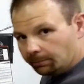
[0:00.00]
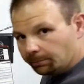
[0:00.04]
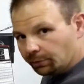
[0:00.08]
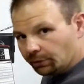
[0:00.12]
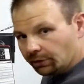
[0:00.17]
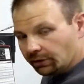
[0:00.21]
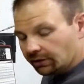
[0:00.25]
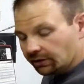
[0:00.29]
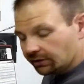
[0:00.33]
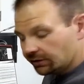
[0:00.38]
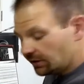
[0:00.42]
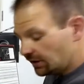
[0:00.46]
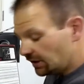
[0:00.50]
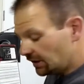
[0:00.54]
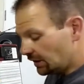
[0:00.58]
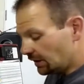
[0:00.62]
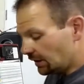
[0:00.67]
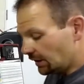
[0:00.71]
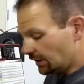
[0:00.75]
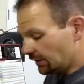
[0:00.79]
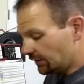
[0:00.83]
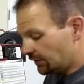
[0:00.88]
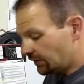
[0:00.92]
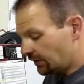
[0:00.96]
plugged
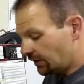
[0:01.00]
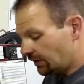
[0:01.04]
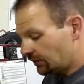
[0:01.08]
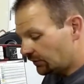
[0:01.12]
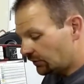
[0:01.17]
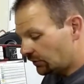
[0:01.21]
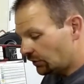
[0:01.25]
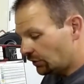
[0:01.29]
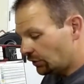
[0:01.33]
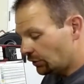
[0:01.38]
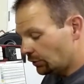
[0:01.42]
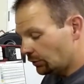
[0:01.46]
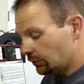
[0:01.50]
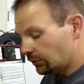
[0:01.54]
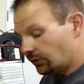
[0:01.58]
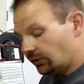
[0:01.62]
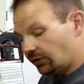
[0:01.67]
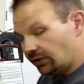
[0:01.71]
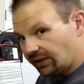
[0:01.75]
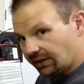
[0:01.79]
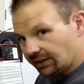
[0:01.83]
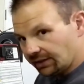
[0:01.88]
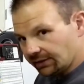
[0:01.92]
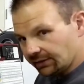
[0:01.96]
in. It says to use
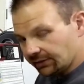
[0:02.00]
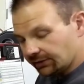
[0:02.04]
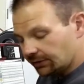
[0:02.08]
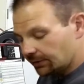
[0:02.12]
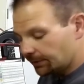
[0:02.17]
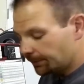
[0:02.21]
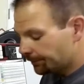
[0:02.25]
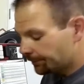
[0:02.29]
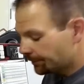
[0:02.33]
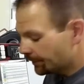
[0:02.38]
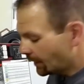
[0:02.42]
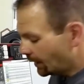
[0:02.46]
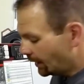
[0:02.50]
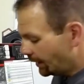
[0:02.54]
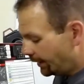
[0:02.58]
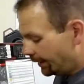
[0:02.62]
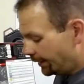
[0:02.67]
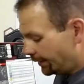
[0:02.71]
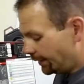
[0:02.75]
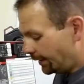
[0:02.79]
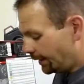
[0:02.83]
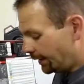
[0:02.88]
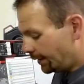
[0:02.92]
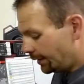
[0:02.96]
these.
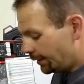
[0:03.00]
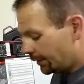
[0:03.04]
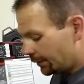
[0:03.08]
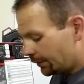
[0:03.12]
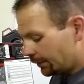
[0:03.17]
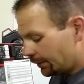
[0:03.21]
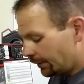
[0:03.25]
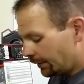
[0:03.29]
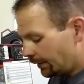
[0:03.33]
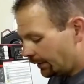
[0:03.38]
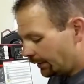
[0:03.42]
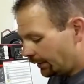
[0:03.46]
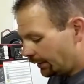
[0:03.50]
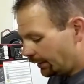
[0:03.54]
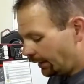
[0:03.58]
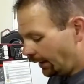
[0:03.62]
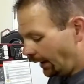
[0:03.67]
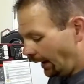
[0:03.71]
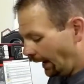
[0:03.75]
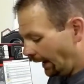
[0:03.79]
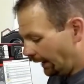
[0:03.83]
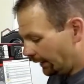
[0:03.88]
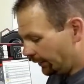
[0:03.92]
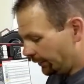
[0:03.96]
Now,
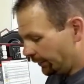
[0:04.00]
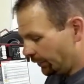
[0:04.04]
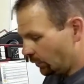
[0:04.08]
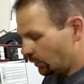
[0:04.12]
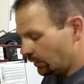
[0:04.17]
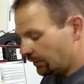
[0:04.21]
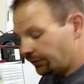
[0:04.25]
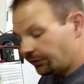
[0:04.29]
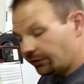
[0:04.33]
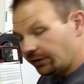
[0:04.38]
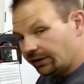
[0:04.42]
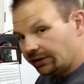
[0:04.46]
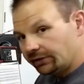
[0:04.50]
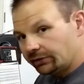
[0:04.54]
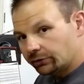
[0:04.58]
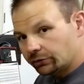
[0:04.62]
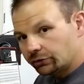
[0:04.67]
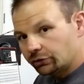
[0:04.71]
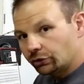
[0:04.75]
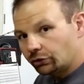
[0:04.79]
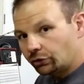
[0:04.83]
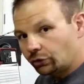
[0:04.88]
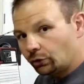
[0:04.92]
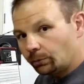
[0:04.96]
I don't know if these
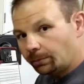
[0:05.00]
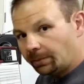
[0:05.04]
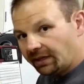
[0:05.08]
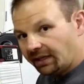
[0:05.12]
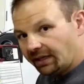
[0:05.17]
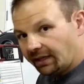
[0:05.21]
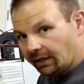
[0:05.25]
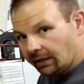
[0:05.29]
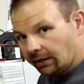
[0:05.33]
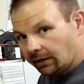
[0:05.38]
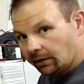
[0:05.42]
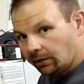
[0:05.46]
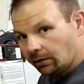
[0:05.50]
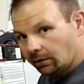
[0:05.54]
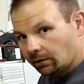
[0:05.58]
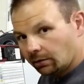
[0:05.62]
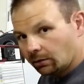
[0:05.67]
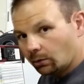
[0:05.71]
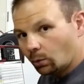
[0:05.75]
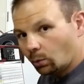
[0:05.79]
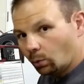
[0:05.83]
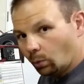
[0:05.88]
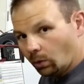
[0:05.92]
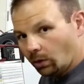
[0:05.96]
are just too big
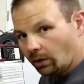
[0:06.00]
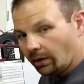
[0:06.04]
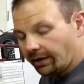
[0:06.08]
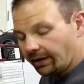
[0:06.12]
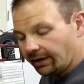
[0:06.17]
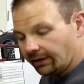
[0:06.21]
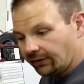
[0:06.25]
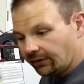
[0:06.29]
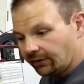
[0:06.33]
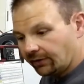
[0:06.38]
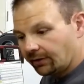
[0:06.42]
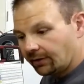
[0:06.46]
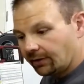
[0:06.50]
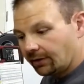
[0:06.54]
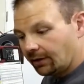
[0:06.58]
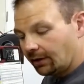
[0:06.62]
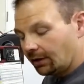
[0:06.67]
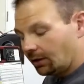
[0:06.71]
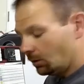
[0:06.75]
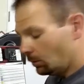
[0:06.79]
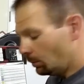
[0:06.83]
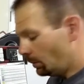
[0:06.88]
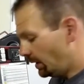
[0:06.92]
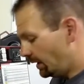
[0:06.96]
or what,
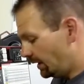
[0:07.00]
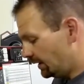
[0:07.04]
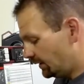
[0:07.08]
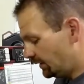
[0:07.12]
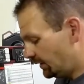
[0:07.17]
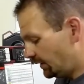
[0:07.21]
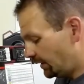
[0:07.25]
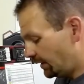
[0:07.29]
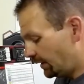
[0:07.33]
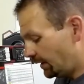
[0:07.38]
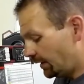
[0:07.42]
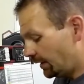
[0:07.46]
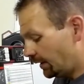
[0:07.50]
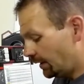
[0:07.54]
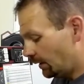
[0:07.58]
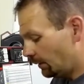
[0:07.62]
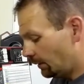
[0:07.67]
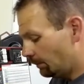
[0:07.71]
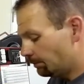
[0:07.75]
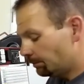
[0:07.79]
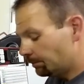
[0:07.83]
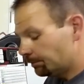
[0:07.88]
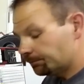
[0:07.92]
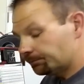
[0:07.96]
but
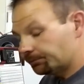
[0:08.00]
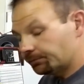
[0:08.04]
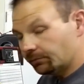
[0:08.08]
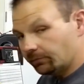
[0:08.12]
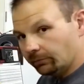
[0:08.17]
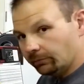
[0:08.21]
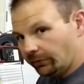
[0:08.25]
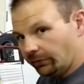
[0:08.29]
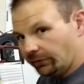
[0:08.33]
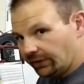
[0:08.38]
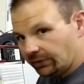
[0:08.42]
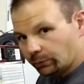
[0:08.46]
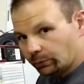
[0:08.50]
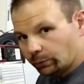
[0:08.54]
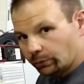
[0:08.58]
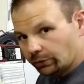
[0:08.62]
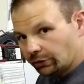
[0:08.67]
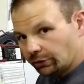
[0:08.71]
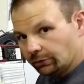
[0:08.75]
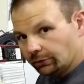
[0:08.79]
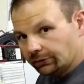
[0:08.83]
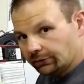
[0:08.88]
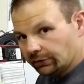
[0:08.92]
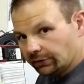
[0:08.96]
these were
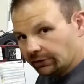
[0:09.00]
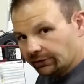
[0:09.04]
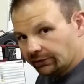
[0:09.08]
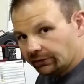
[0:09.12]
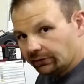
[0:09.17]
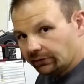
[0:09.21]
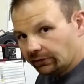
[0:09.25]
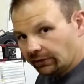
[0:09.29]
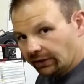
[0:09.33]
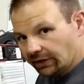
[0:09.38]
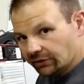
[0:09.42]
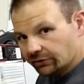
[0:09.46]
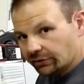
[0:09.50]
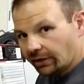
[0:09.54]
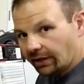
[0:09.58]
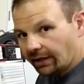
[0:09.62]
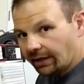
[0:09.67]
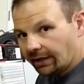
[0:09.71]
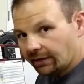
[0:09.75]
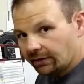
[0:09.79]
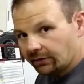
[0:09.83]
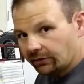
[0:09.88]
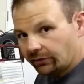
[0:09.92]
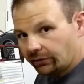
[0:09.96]
useless in
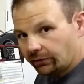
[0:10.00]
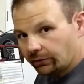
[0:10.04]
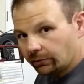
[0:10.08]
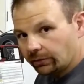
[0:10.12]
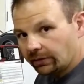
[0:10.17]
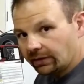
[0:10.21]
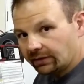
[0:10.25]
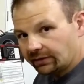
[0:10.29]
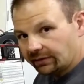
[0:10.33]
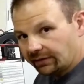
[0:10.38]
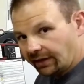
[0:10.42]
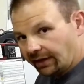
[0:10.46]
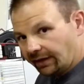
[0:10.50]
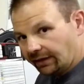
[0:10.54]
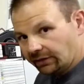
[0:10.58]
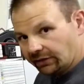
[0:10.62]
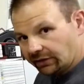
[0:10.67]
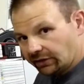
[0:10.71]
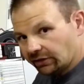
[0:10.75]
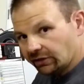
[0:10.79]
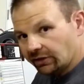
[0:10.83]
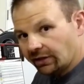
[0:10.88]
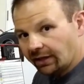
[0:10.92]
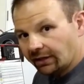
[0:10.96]
trying to get
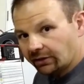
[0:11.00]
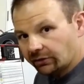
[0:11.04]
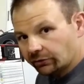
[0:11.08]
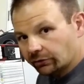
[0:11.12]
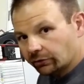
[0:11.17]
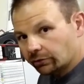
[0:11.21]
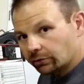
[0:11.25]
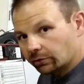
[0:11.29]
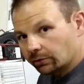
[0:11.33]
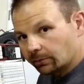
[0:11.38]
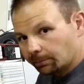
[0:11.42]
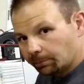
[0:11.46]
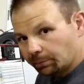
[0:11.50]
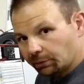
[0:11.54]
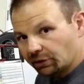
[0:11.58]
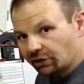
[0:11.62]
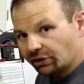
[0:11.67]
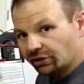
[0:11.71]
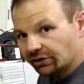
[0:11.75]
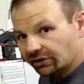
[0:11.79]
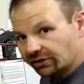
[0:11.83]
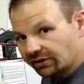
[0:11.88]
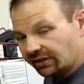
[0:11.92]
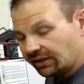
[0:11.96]
that connector
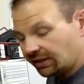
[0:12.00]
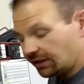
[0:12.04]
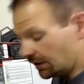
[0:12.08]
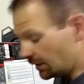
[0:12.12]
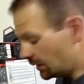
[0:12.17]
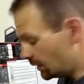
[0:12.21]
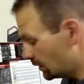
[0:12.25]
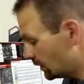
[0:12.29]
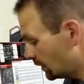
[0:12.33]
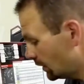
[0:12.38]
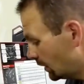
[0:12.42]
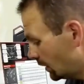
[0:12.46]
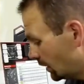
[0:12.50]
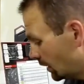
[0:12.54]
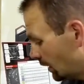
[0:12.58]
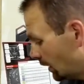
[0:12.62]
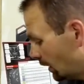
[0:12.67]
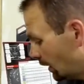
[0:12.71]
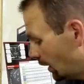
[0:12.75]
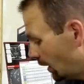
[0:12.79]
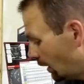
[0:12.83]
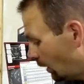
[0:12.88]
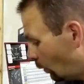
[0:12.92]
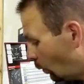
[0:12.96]
plugged in.
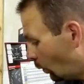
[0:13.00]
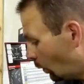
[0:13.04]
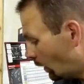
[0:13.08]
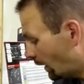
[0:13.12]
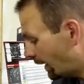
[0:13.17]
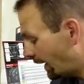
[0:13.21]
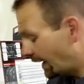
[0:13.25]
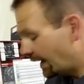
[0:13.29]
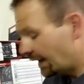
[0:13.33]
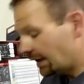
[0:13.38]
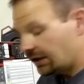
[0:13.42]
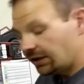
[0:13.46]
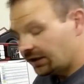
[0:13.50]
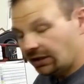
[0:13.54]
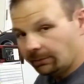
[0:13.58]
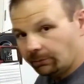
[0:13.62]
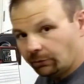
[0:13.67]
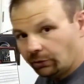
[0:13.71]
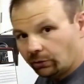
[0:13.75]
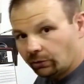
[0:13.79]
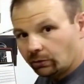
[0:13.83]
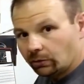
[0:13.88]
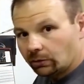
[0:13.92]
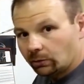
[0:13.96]
What I ended
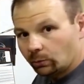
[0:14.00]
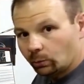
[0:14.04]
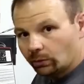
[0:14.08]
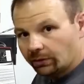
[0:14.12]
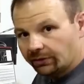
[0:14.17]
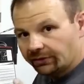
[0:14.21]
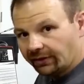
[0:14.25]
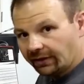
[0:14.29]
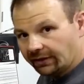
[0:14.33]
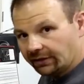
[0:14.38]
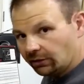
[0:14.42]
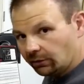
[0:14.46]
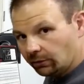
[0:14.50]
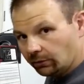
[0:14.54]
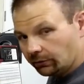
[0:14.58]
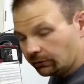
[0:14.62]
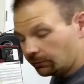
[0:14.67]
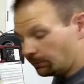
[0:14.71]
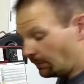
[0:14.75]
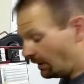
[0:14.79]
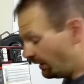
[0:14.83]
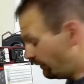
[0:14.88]
up doing was I used